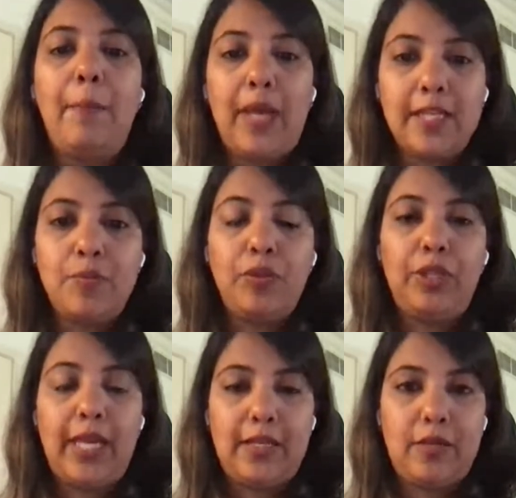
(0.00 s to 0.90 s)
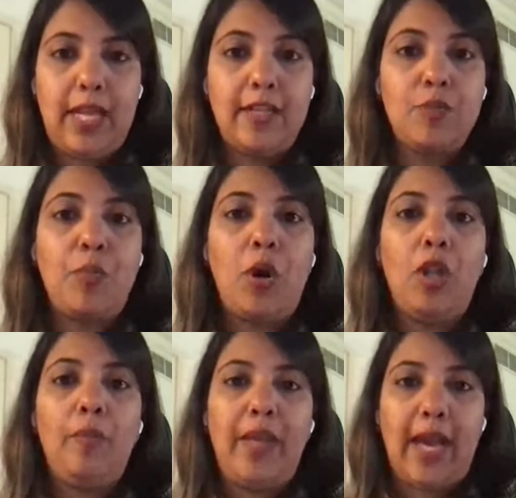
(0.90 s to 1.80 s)
plus put that tennis
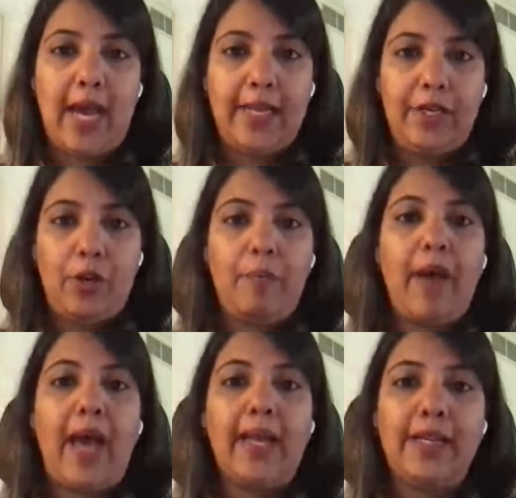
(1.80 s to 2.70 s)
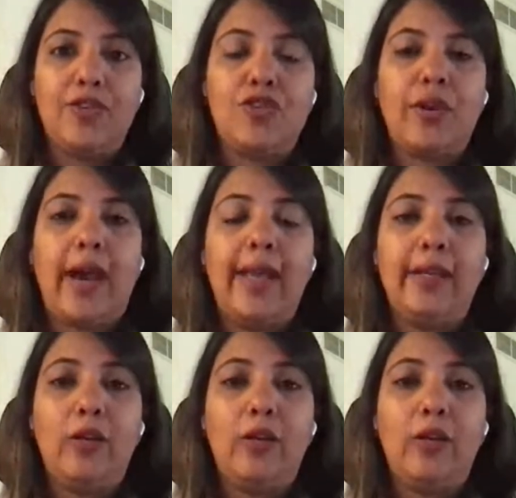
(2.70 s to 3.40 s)
ball behind your back and try